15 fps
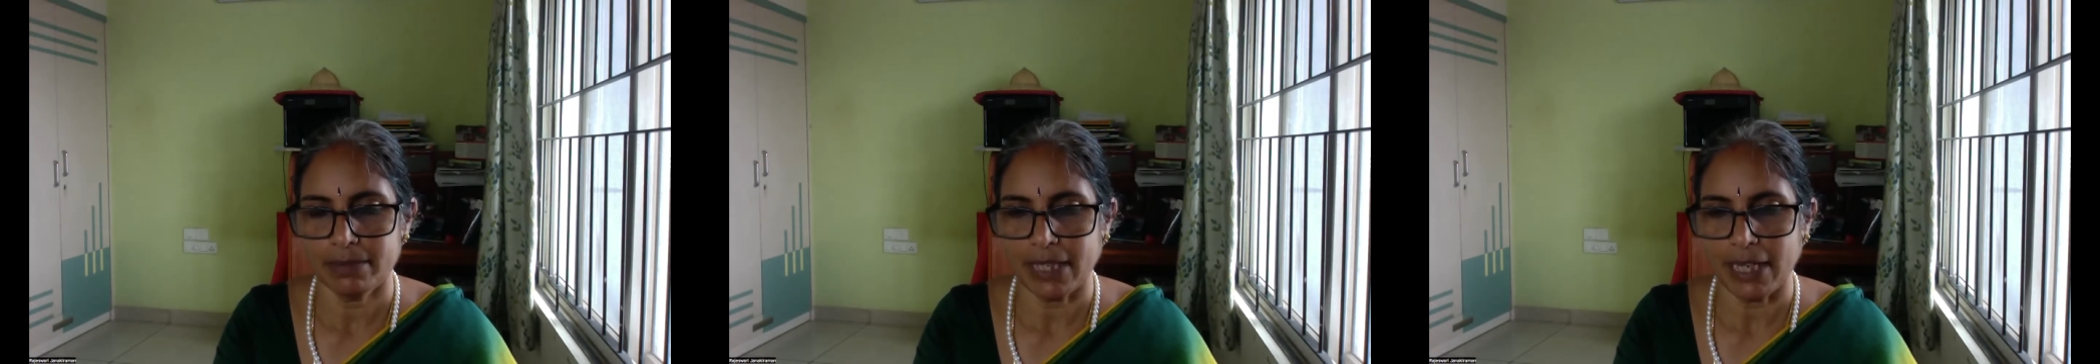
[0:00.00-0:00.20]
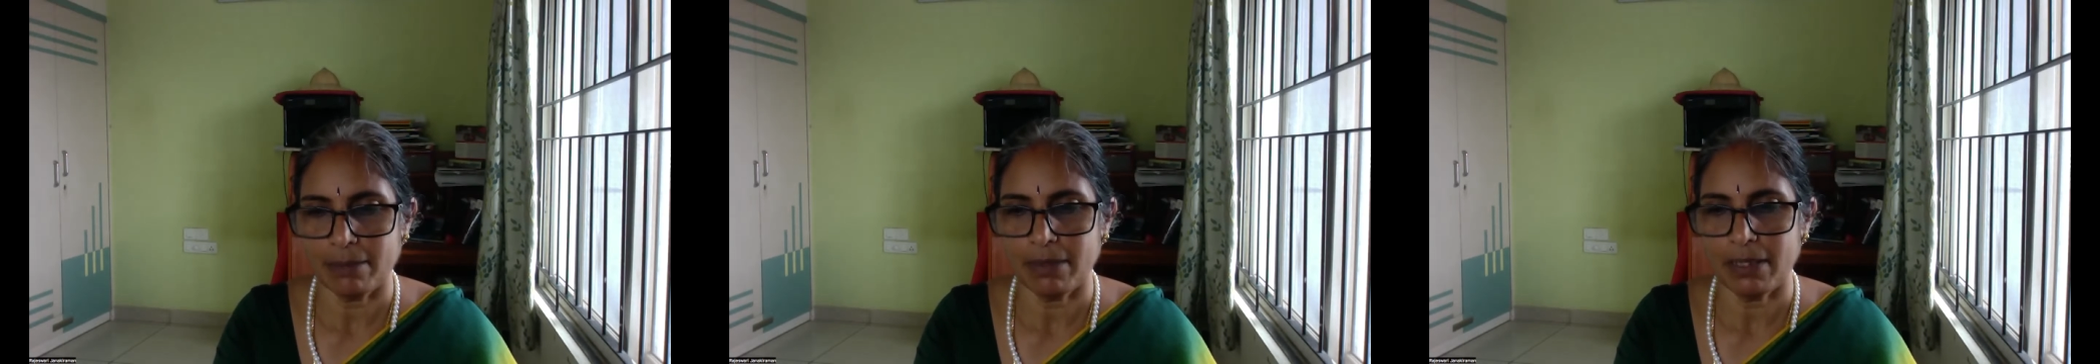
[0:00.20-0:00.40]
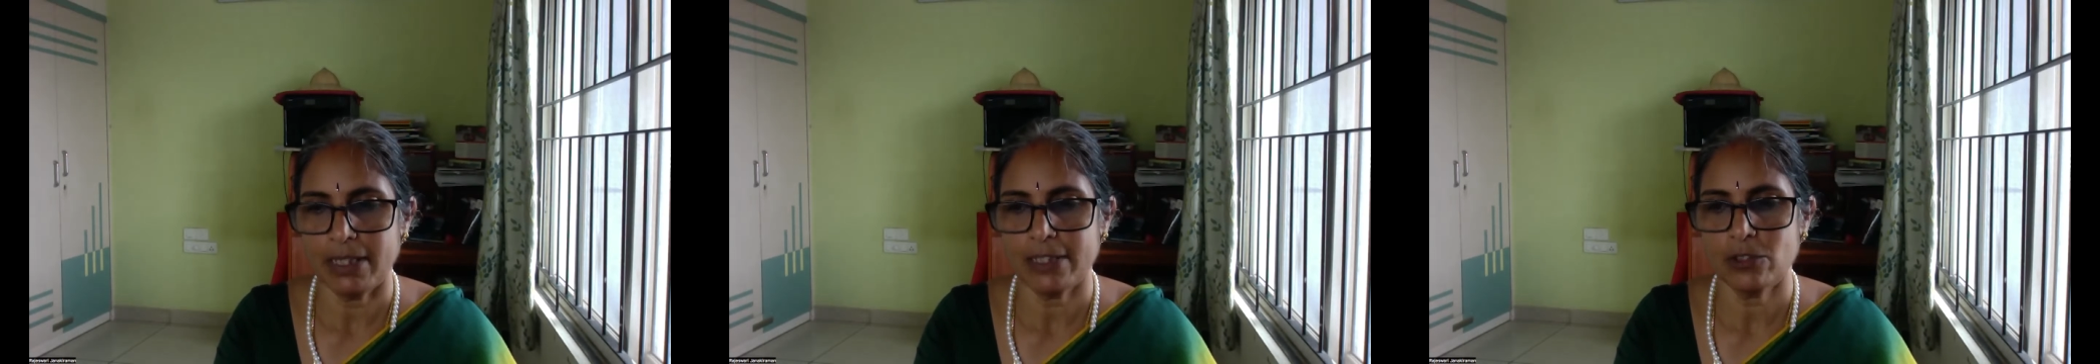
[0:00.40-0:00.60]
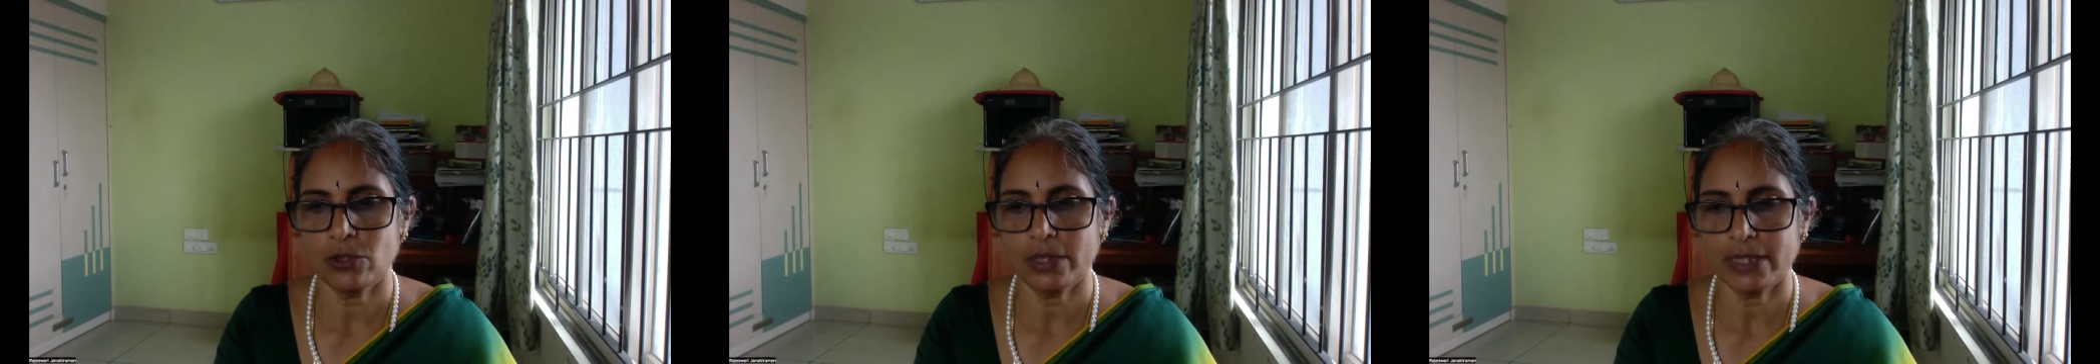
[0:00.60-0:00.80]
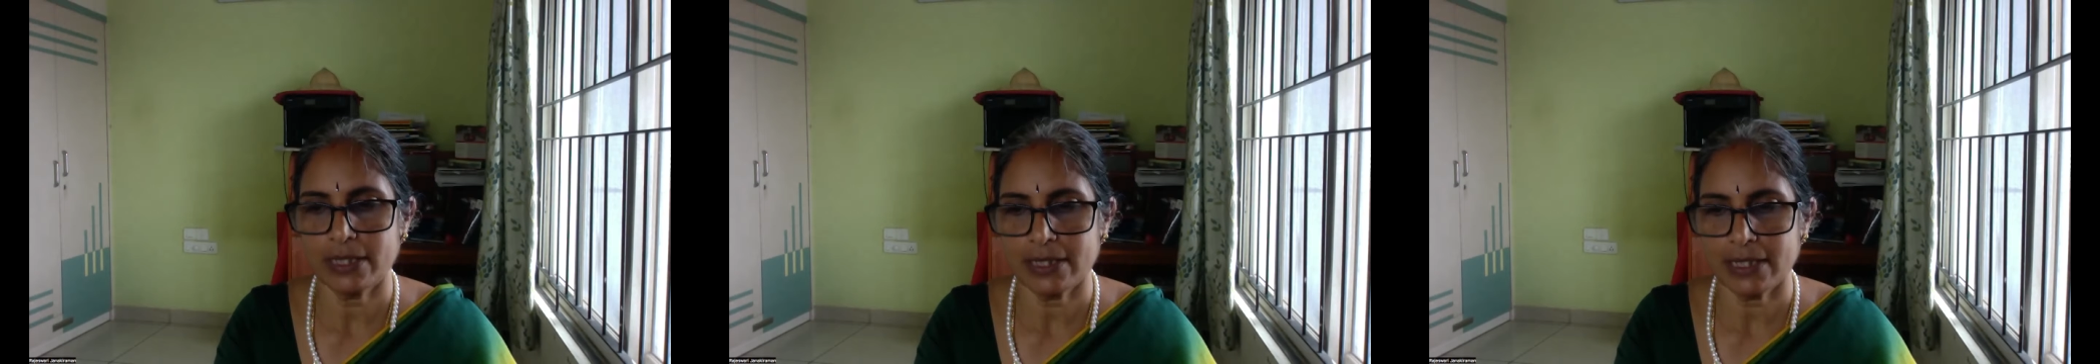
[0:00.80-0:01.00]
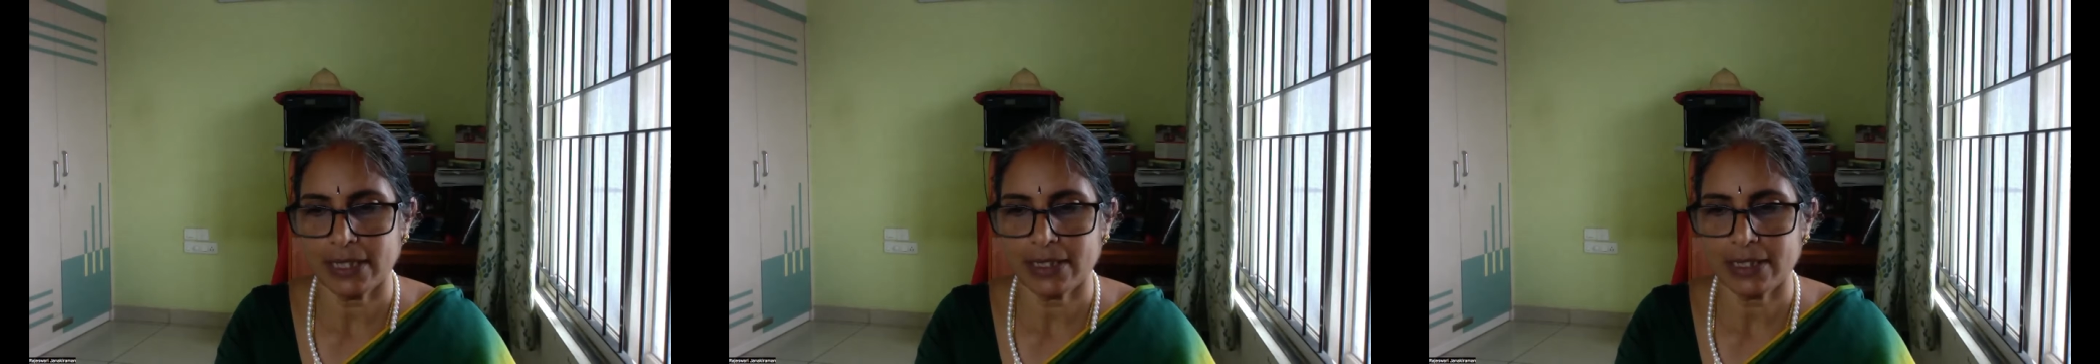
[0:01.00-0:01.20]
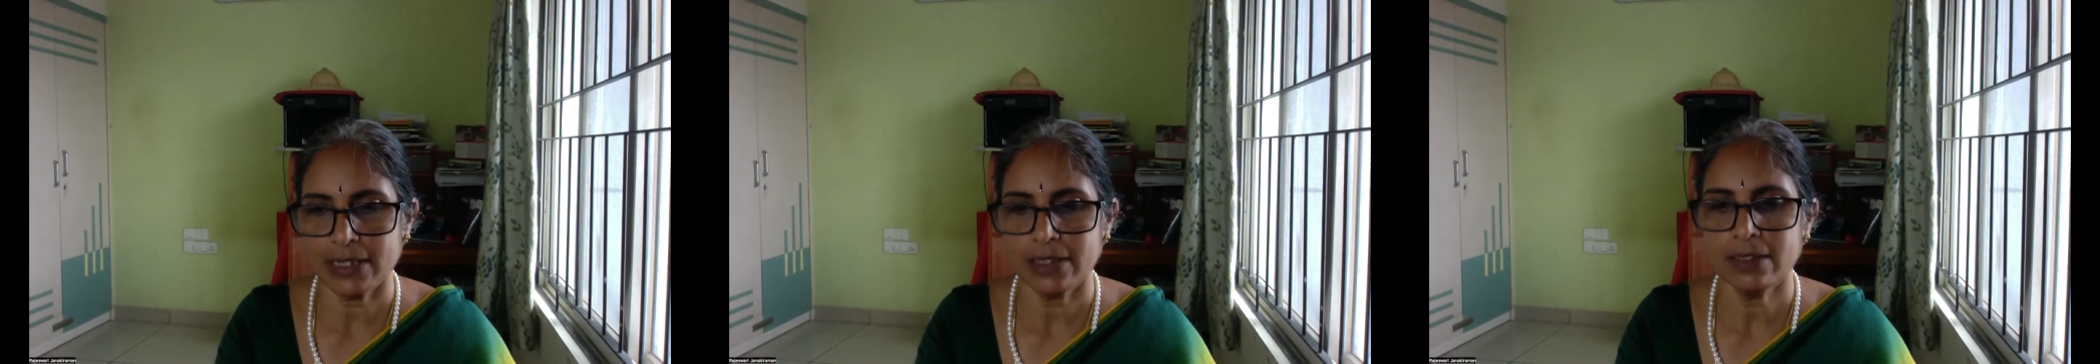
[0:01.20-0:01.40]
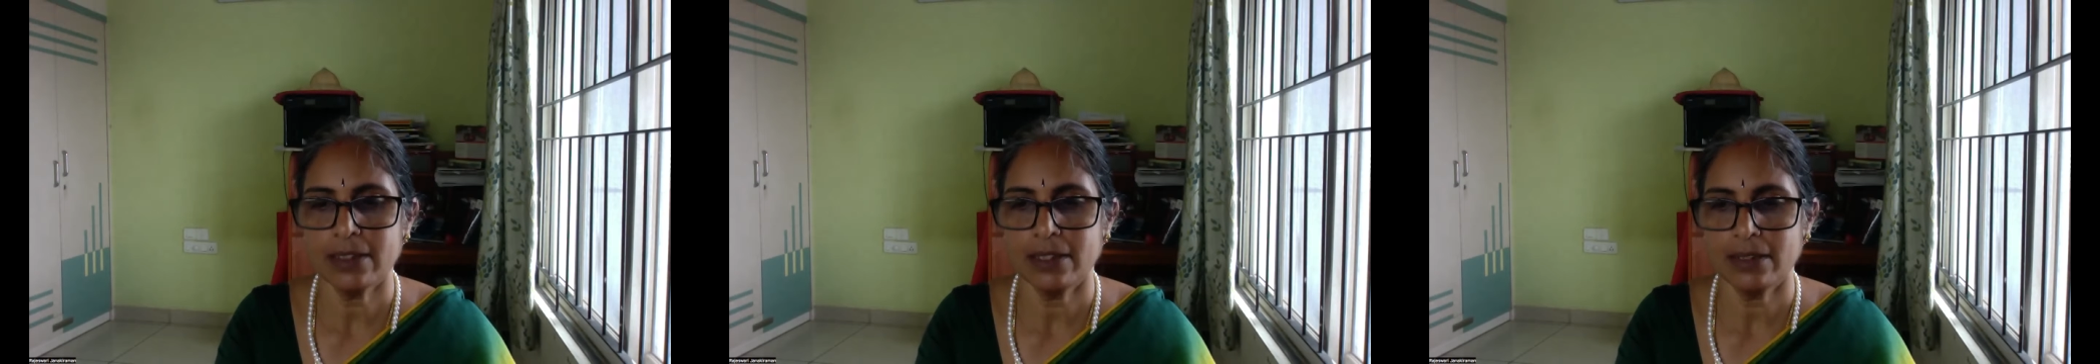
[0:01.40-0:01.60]
tablets or
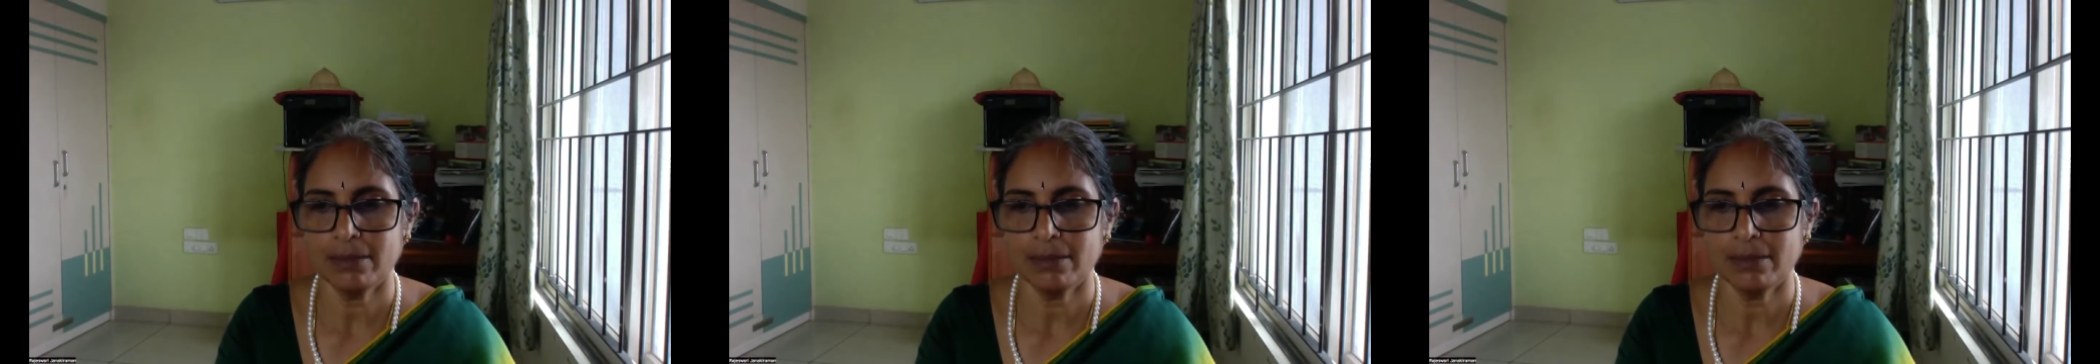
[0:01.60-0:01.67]
injection